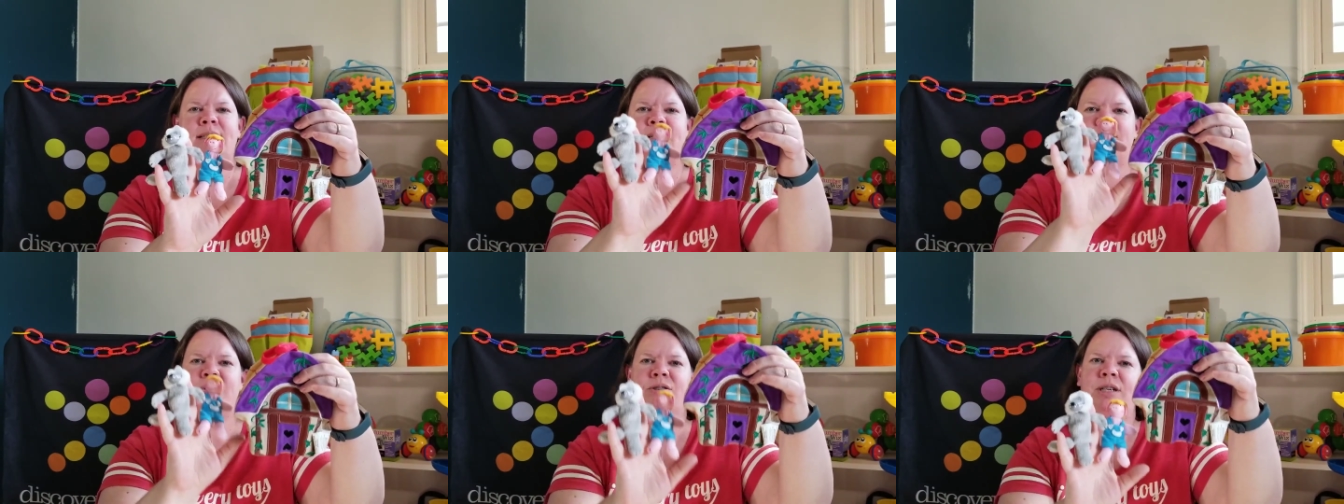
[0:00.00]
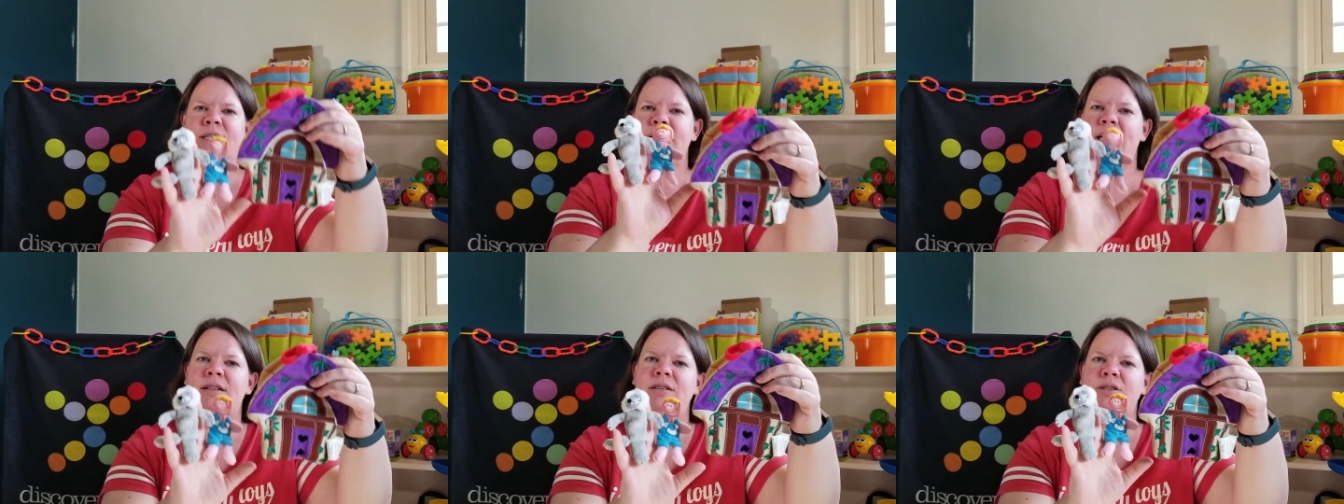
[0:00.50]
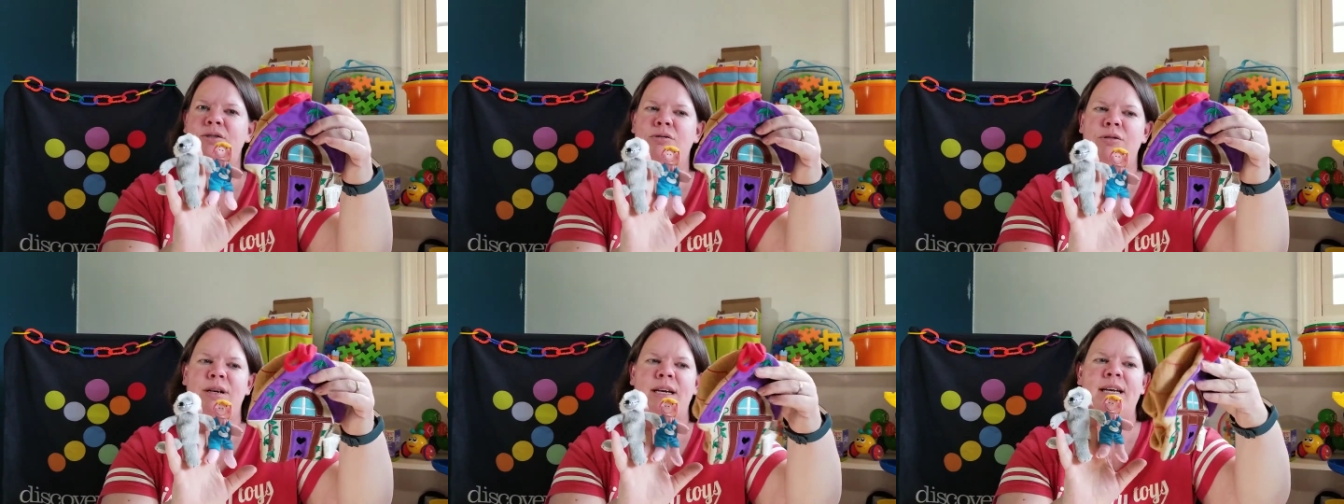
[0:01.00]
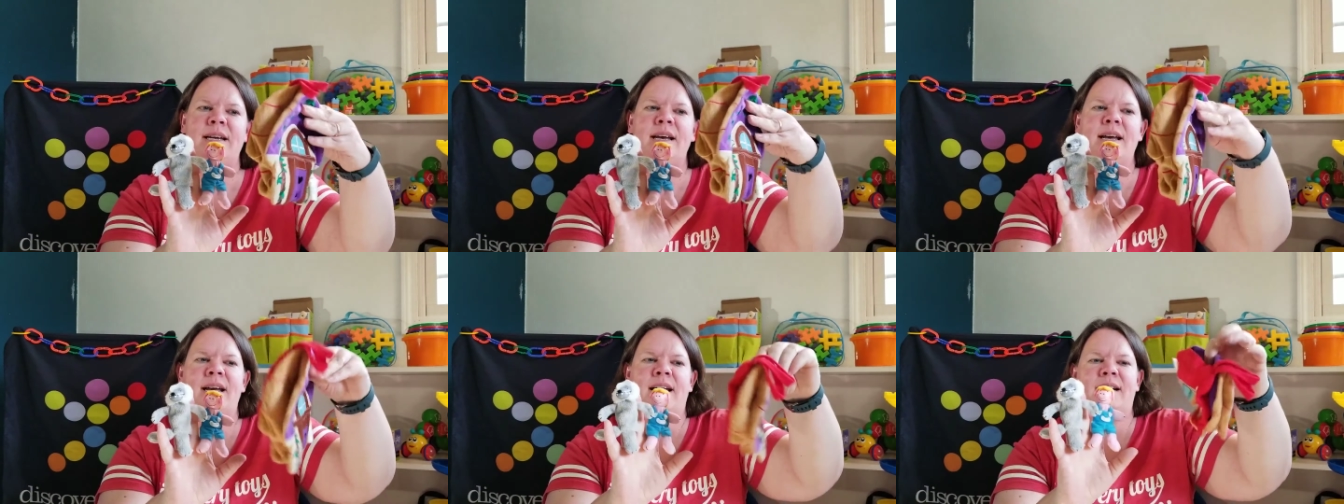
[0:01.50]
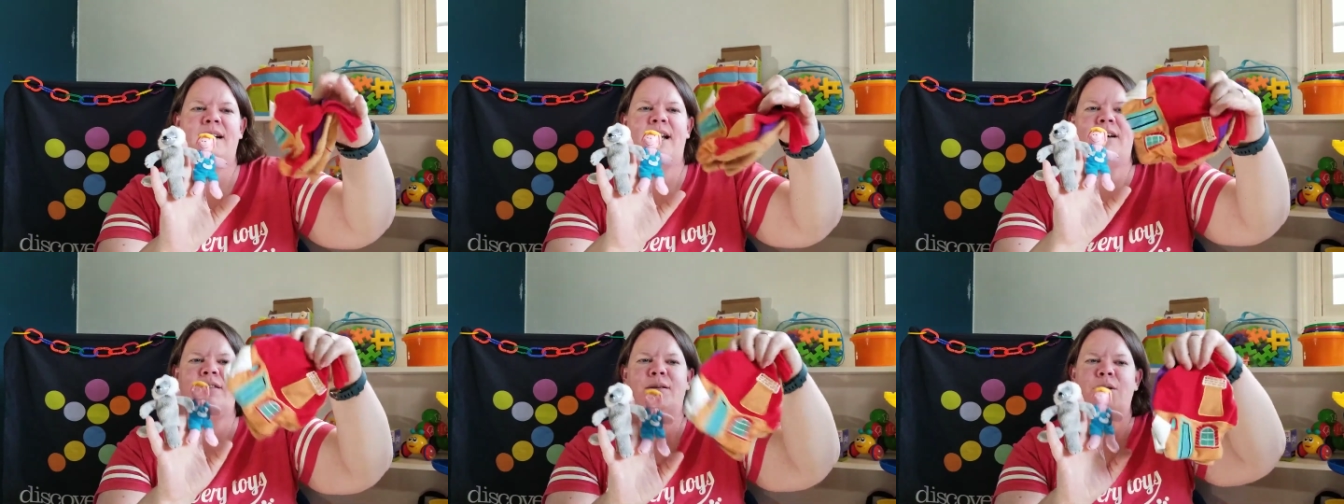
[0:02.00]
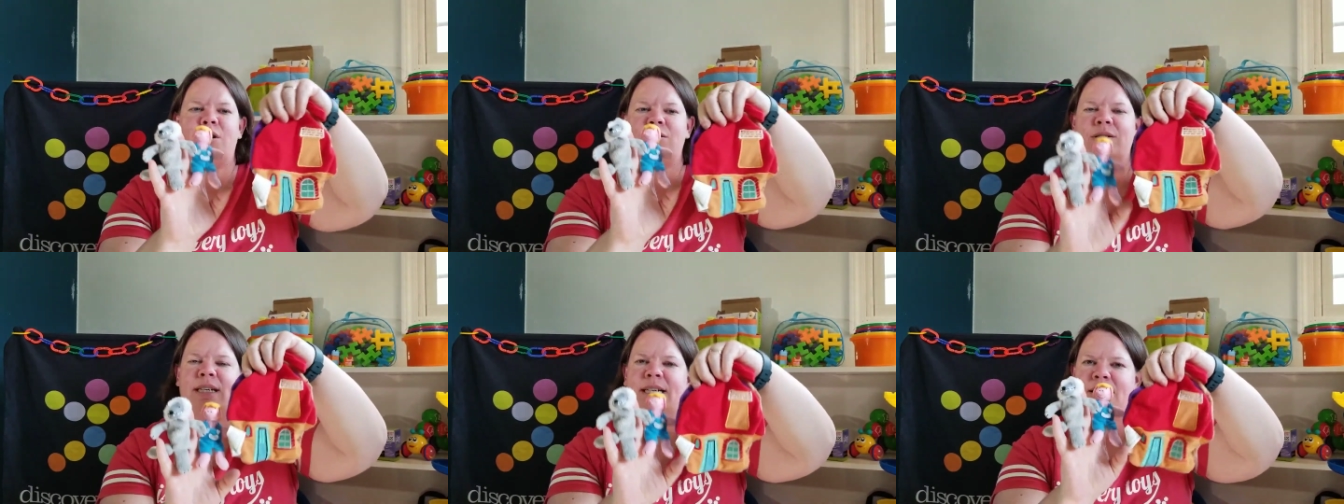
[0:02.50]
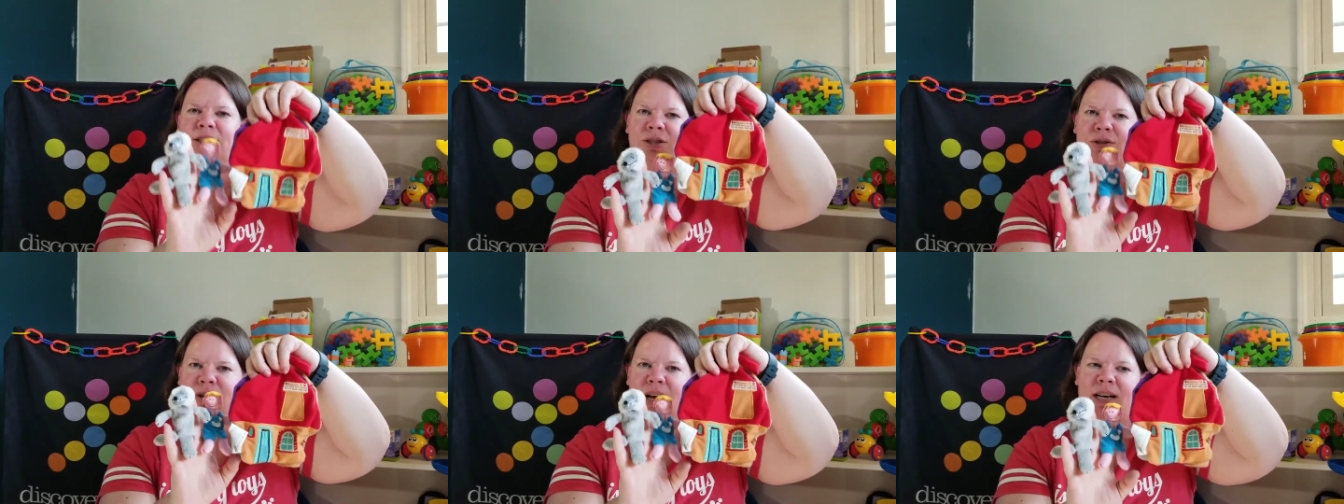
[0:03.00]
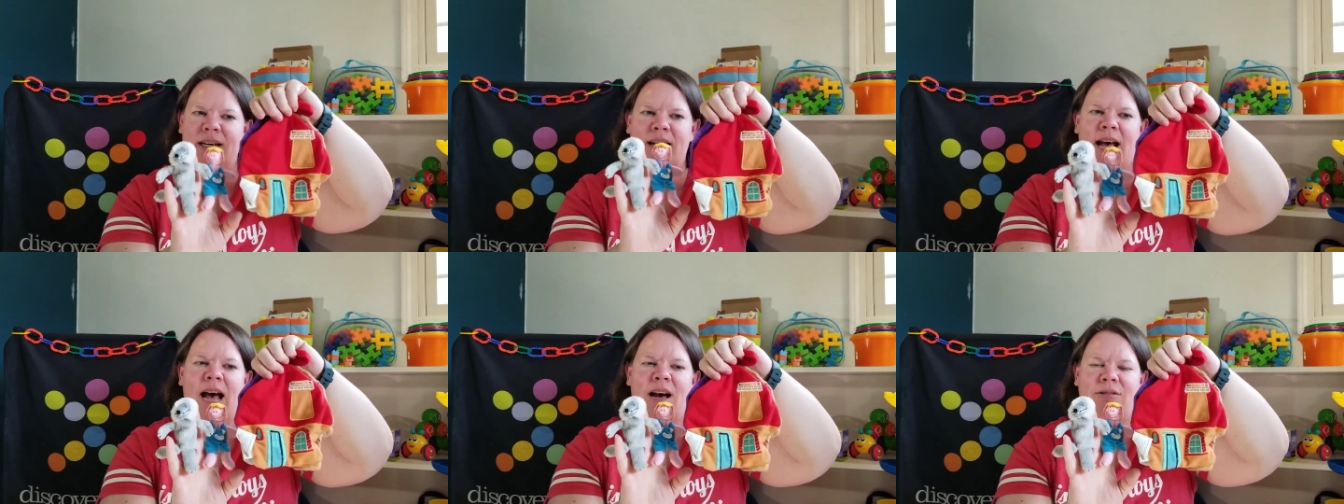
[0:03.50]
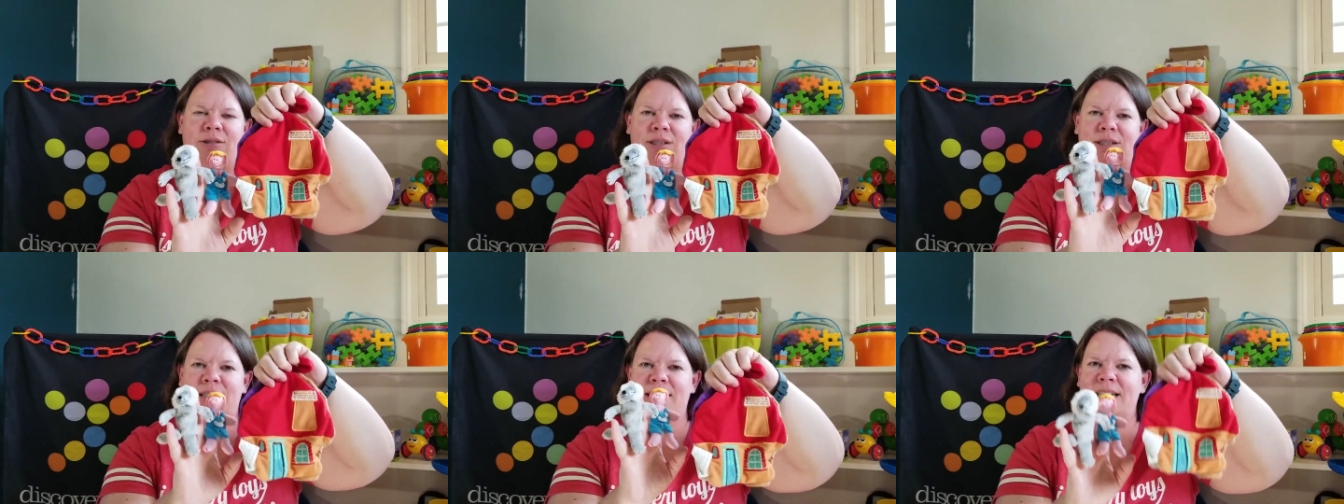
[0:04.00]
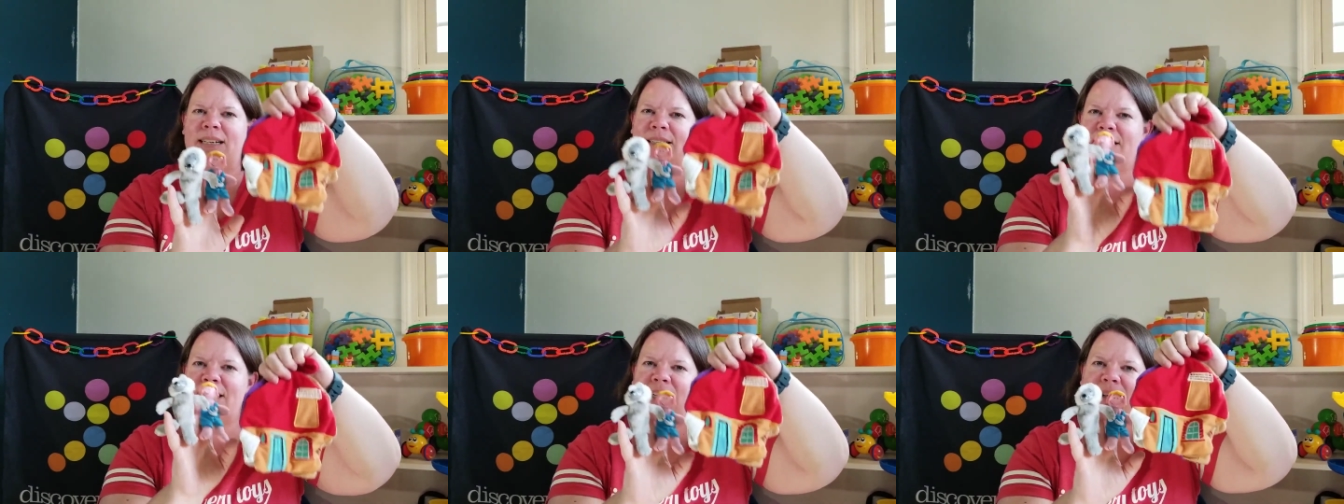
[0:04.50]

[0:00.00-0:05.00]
So you could tell the story and have them go to each house and